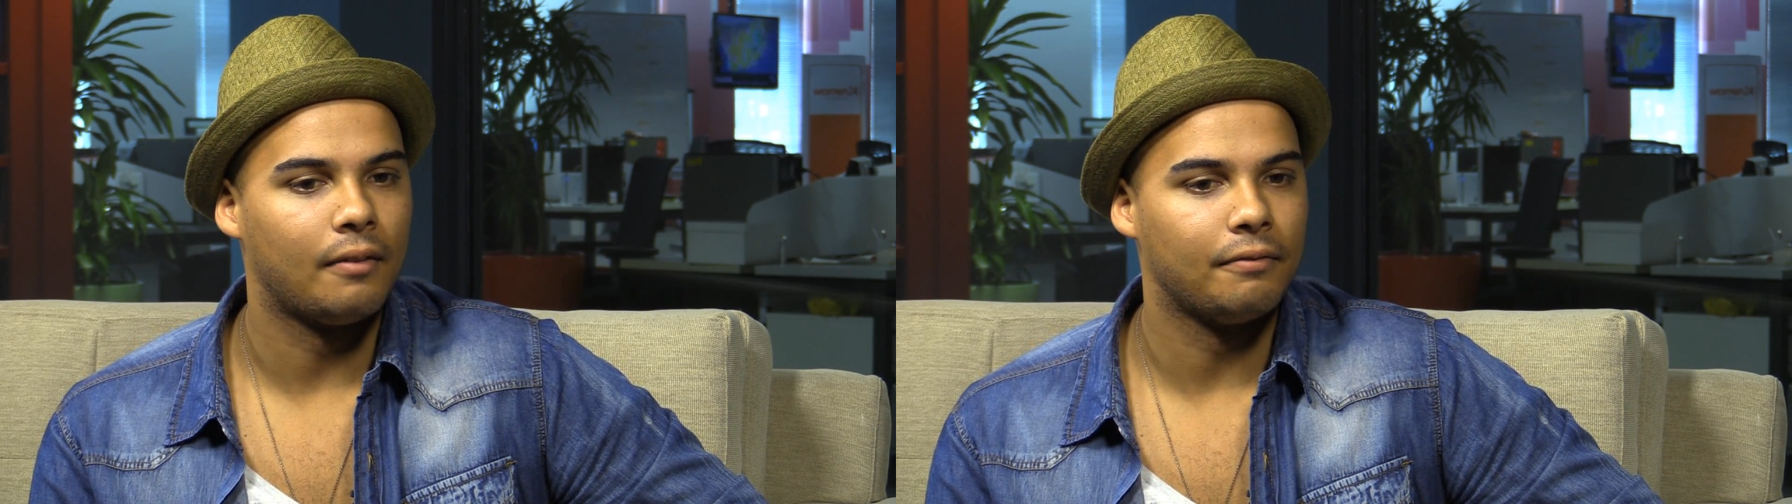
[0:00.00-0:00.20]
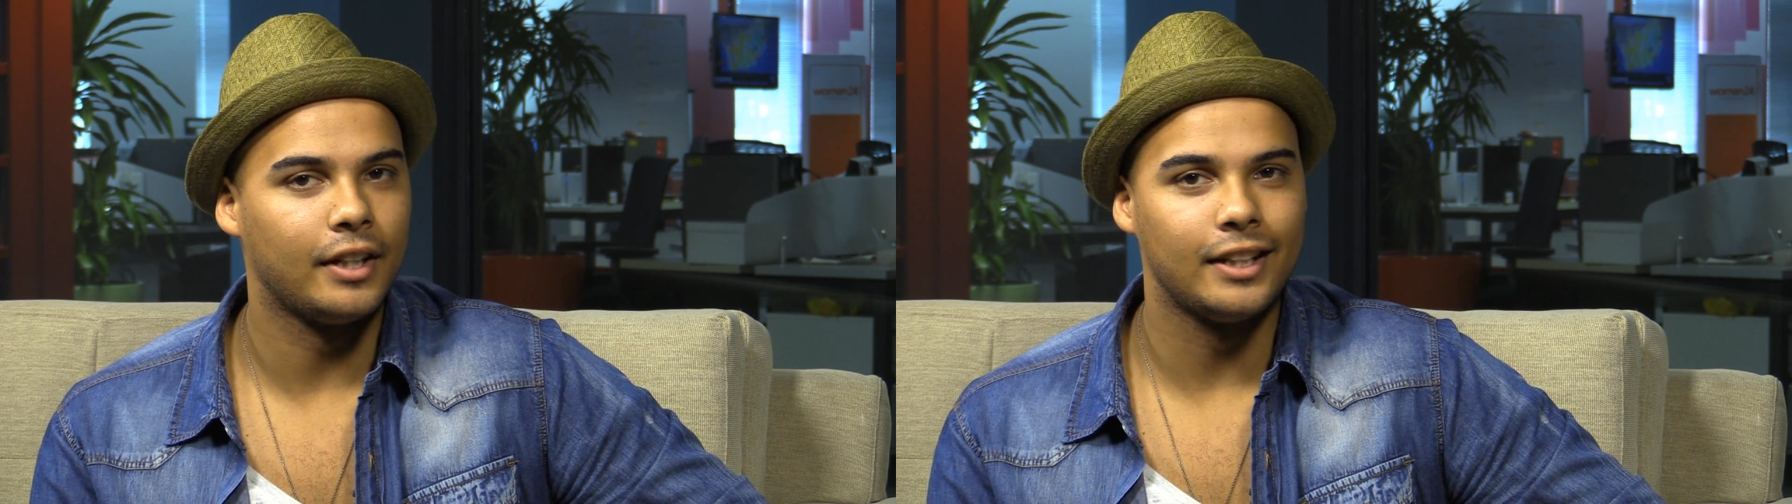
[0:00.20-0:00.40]

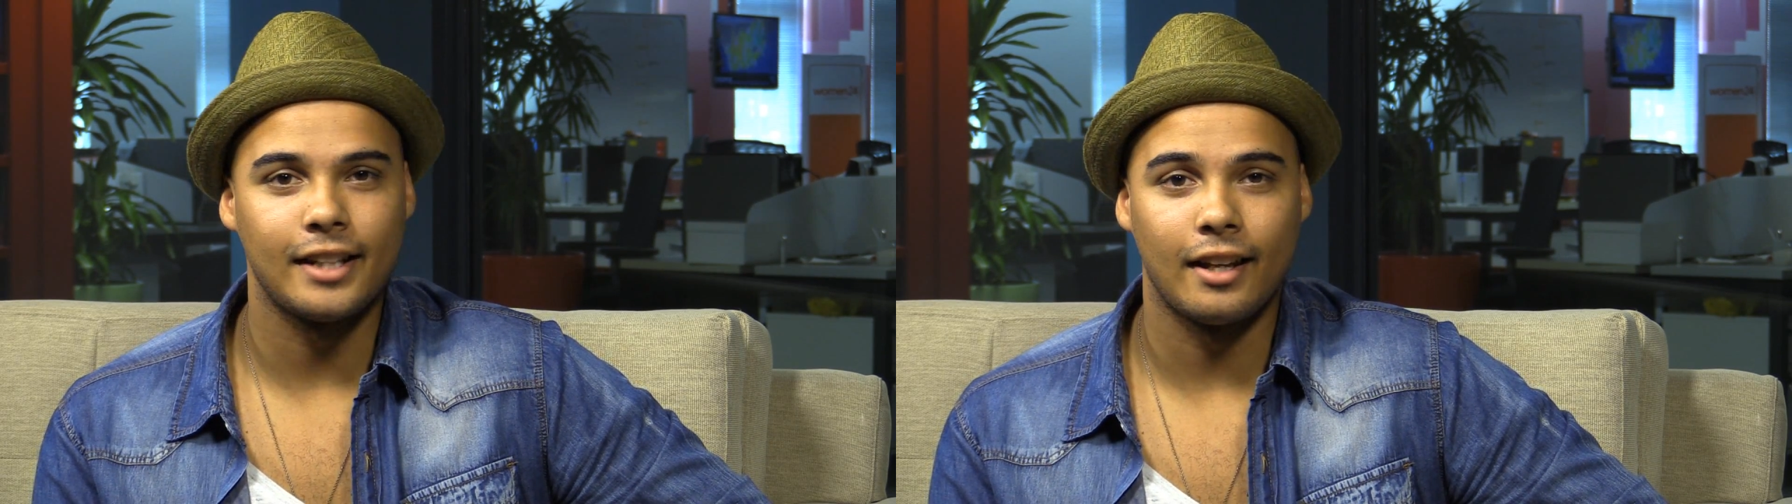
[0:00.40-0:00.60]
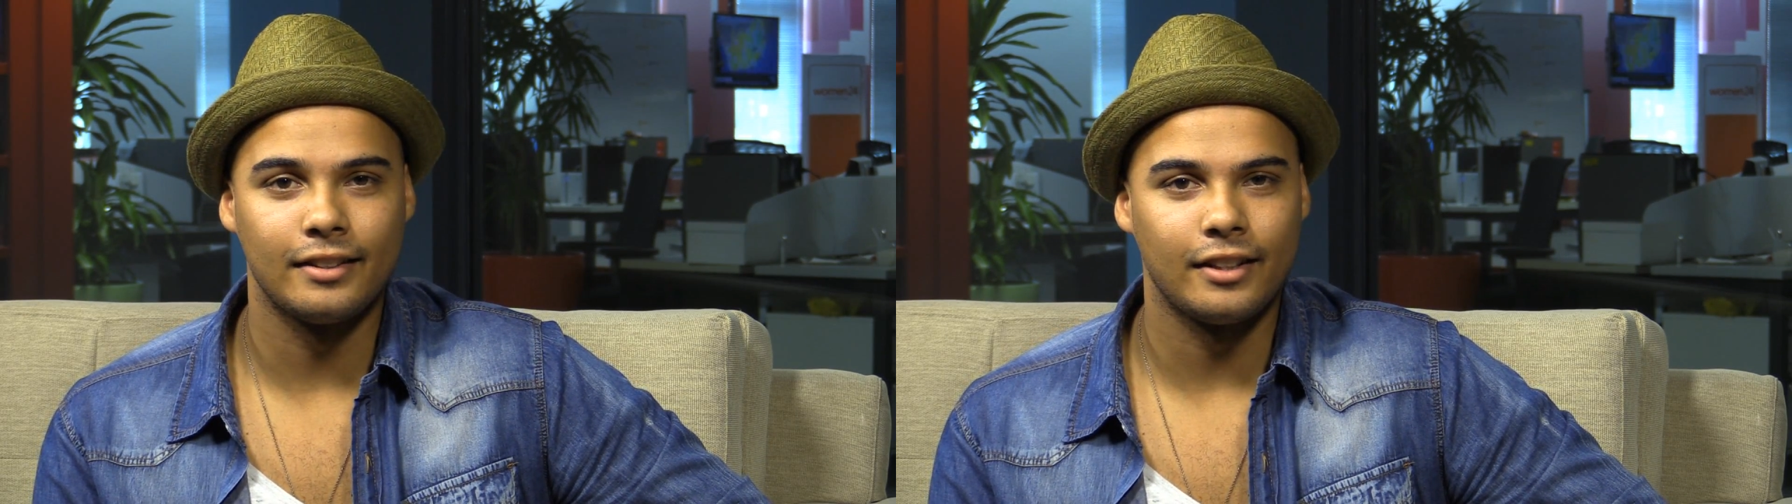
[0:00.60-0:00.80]
Very
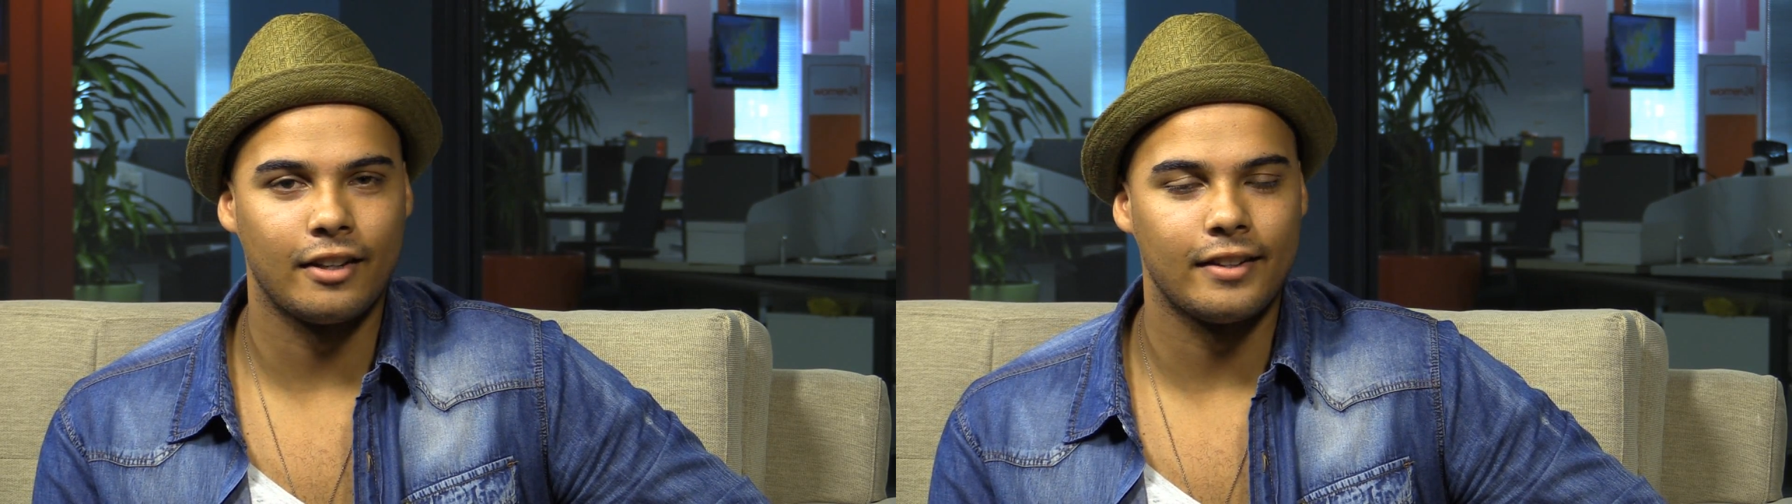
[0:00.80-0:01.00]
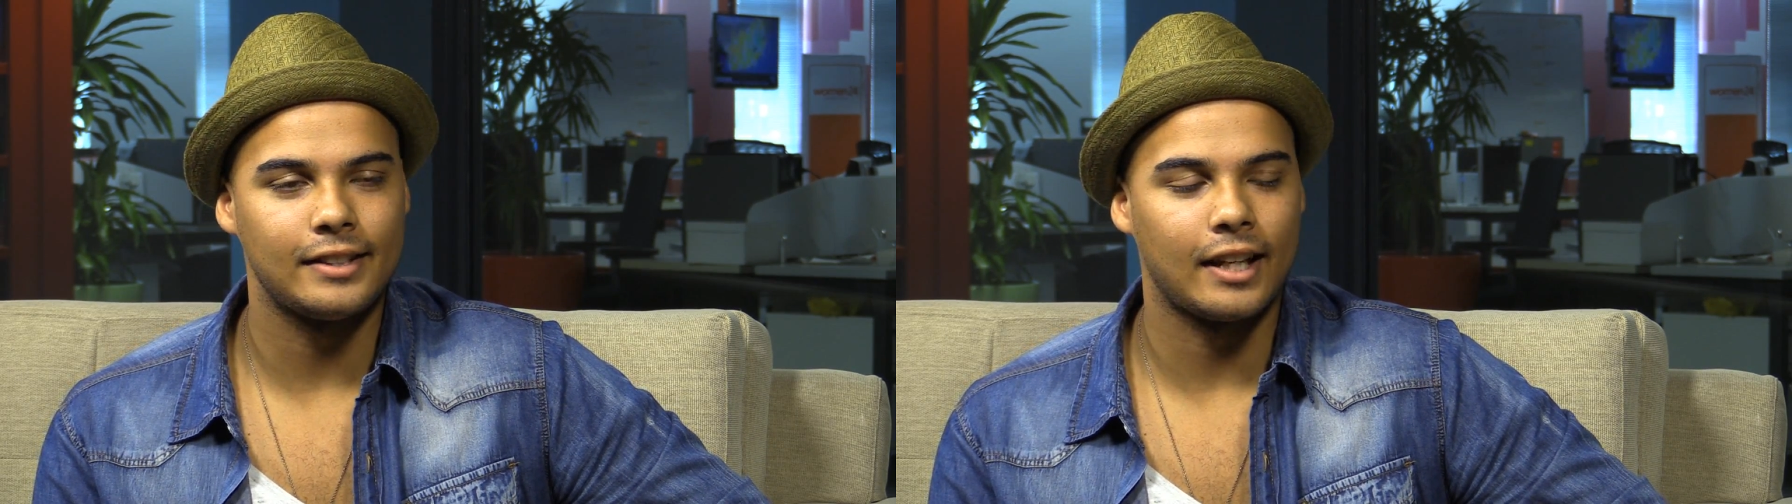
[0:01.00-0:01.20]
talented
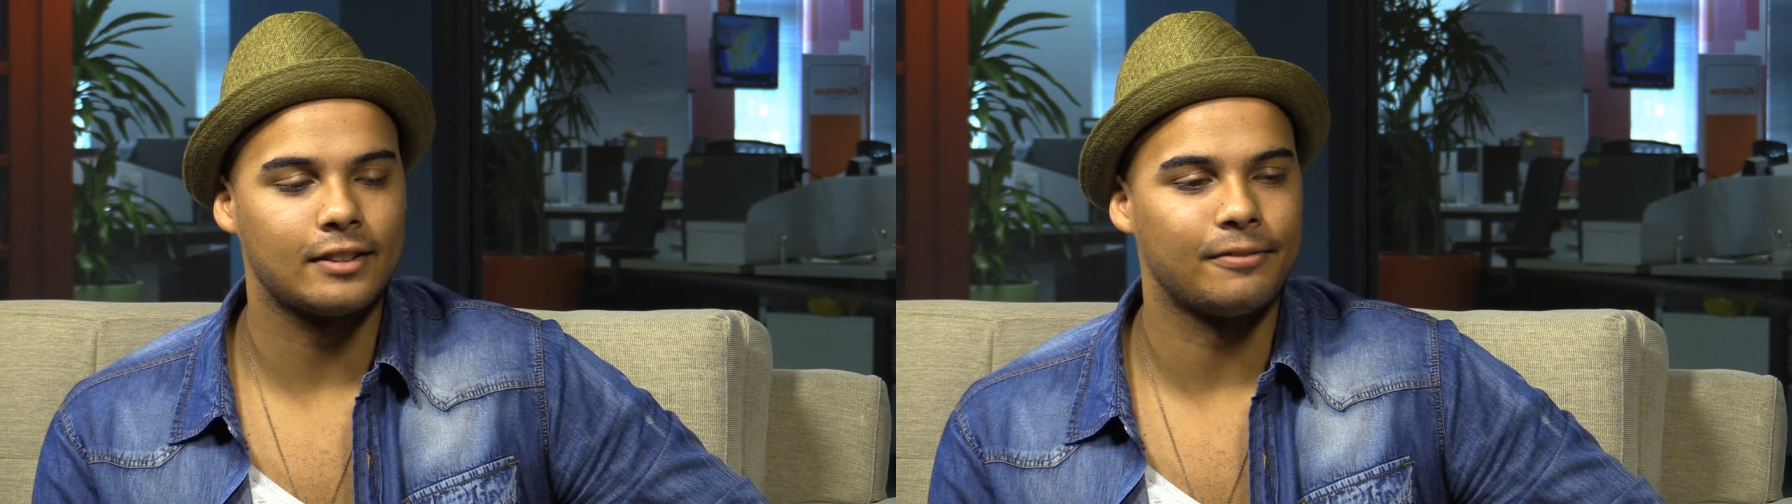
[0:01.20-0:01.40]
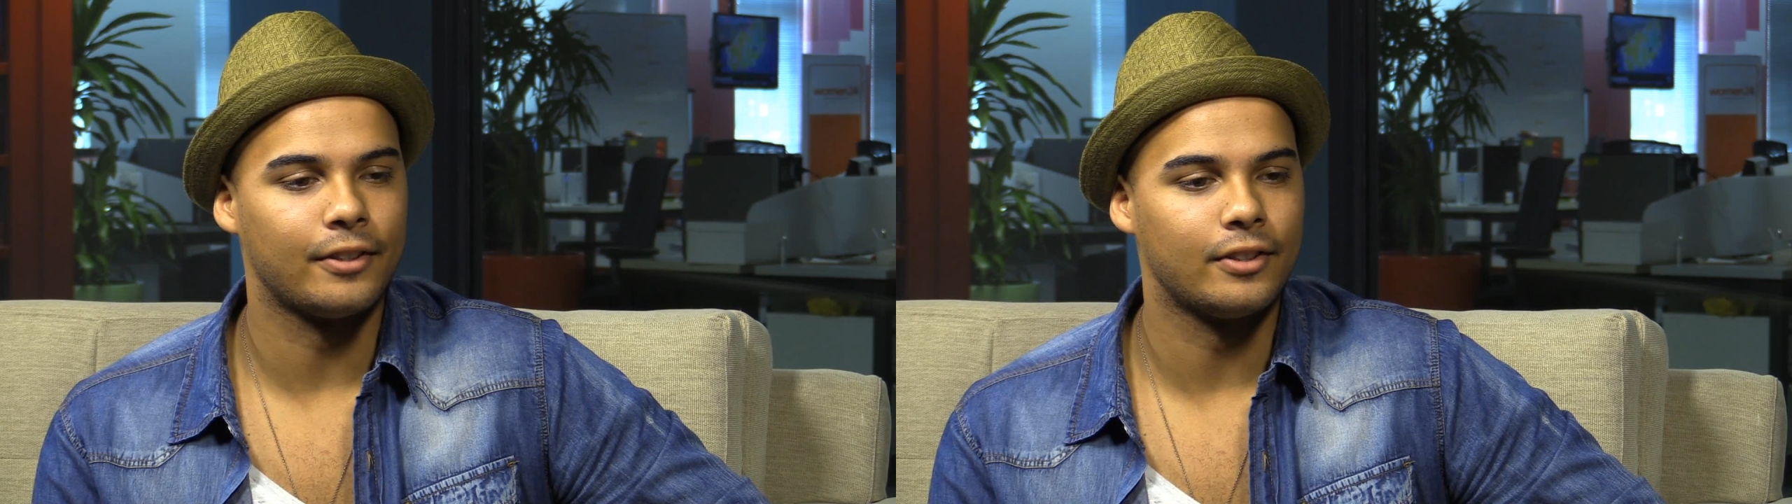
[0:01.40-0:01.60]
on the
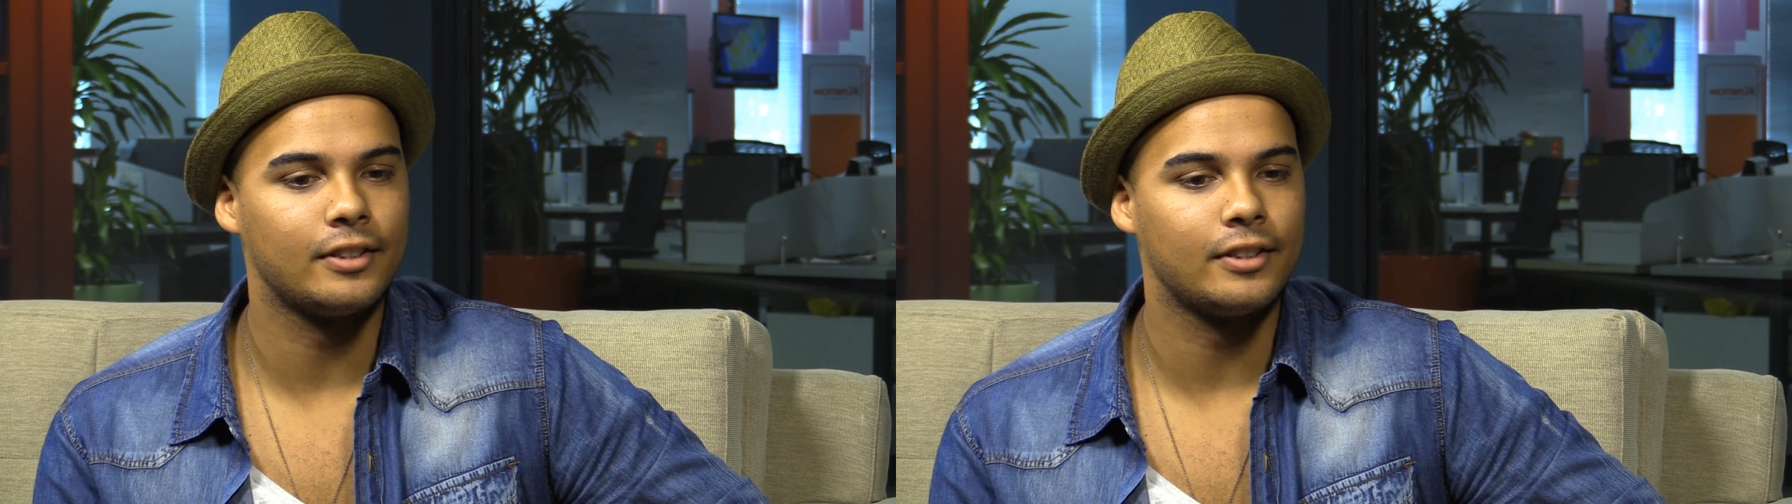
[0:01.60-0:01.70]
saxophone,